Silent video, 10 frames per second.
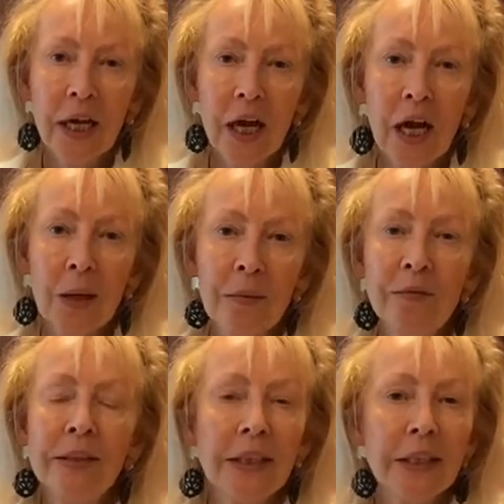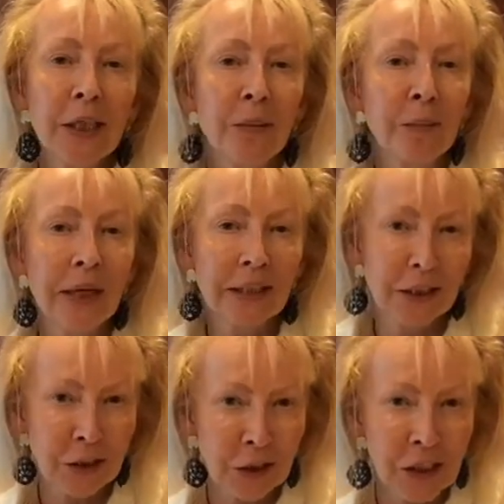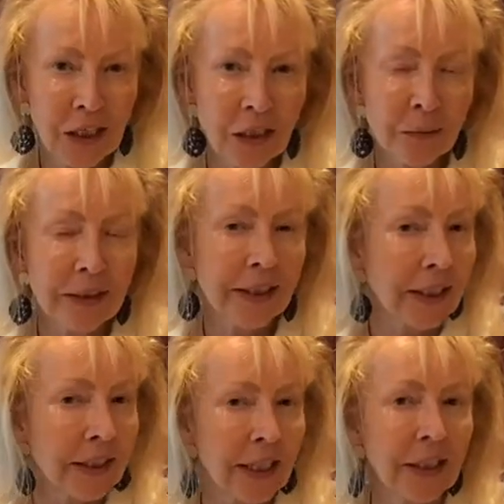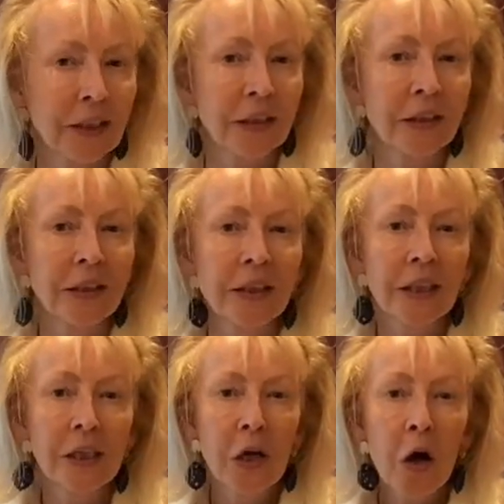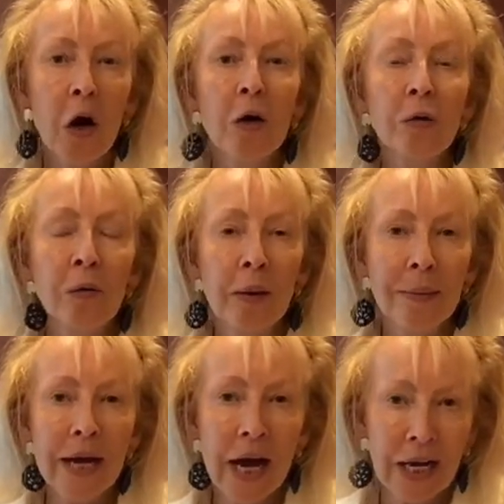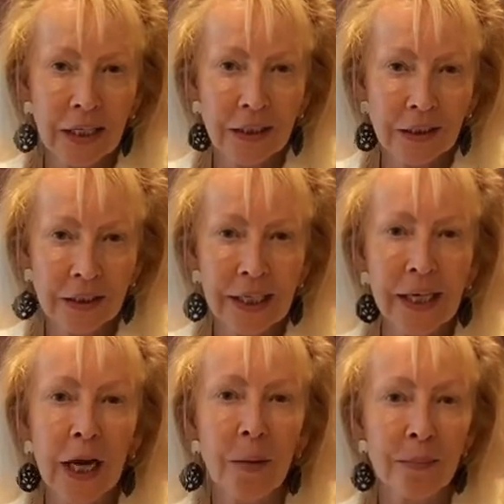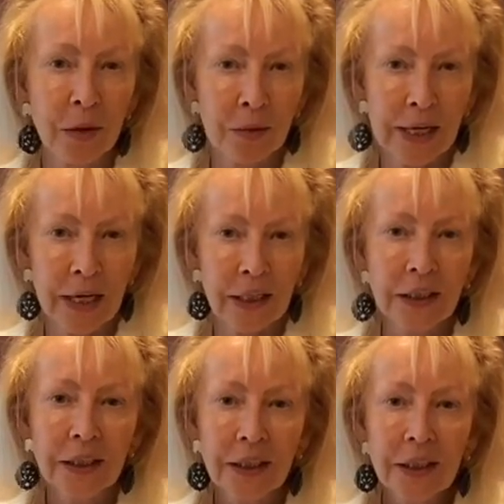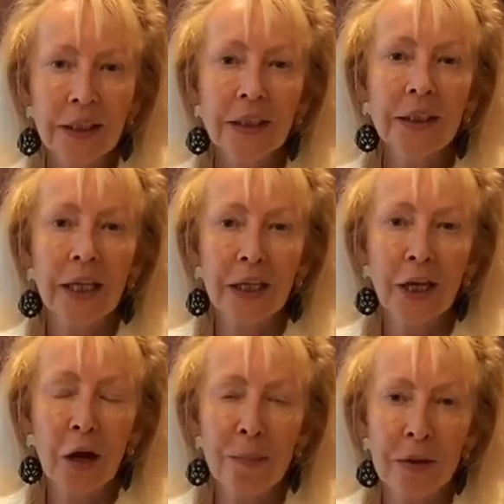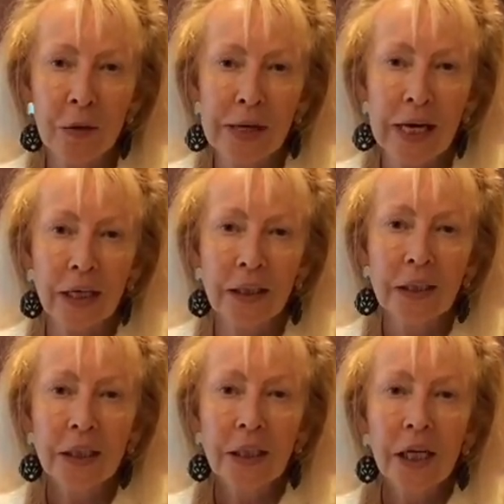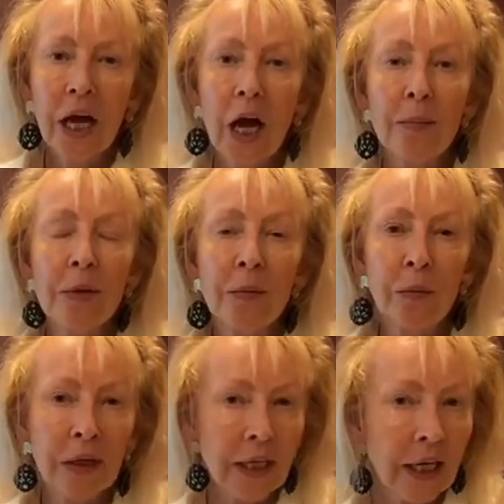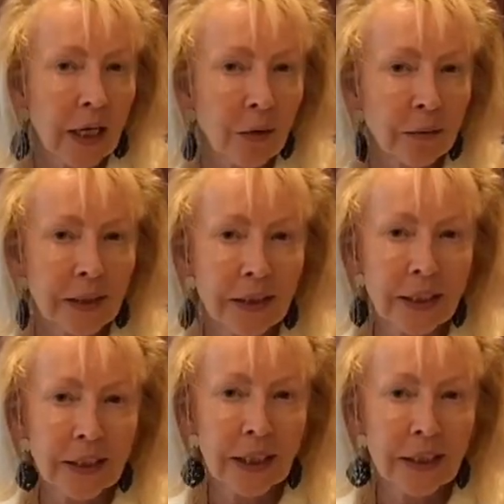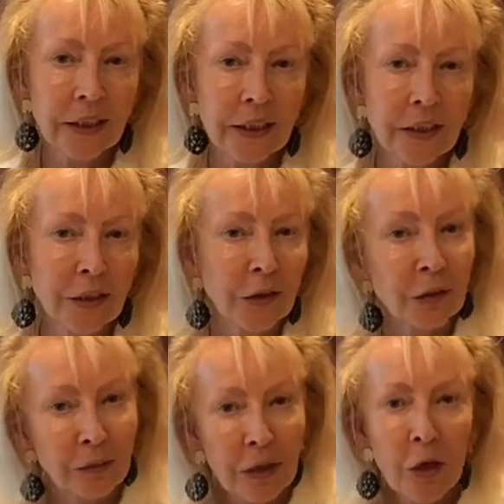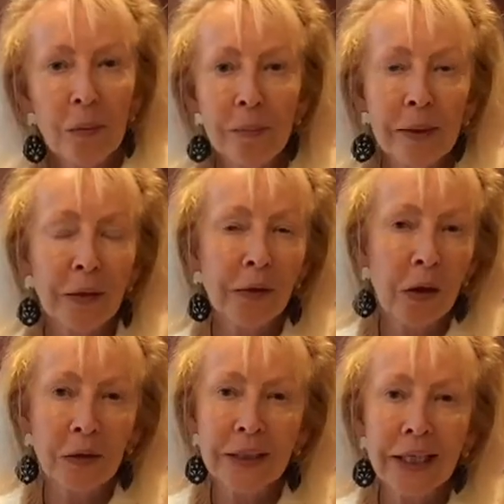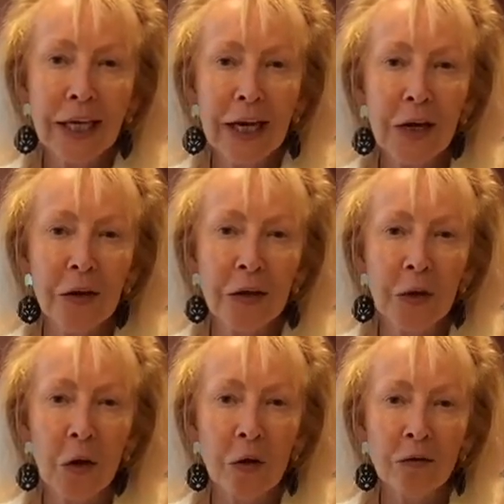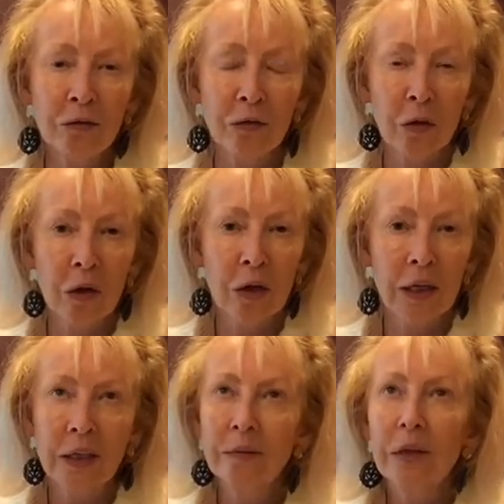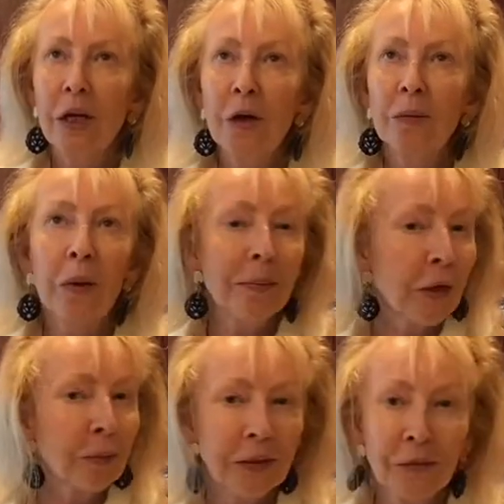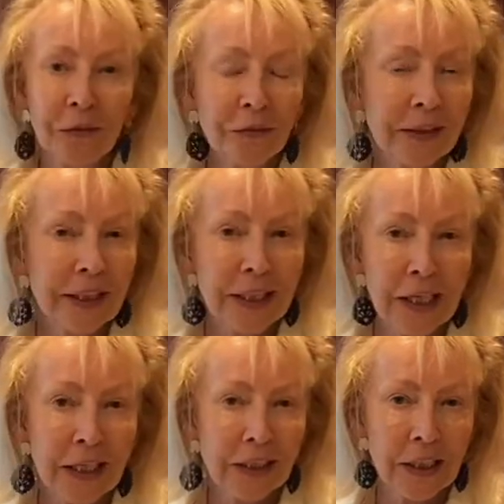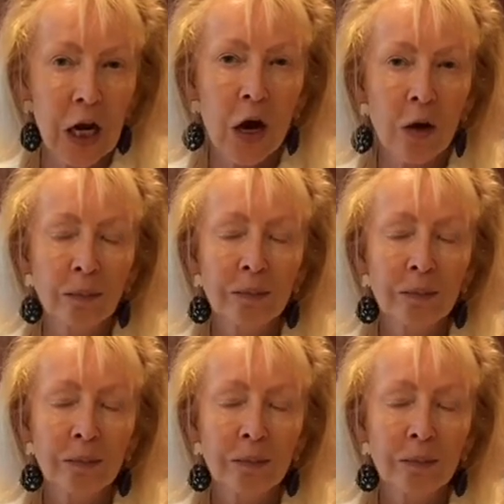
I'm a visiting practitioner with Six Senses on Krabey Island in Cambodia, southern Cambodia. I've been working with Six Senses periodically on and off for probably almost 15 years now.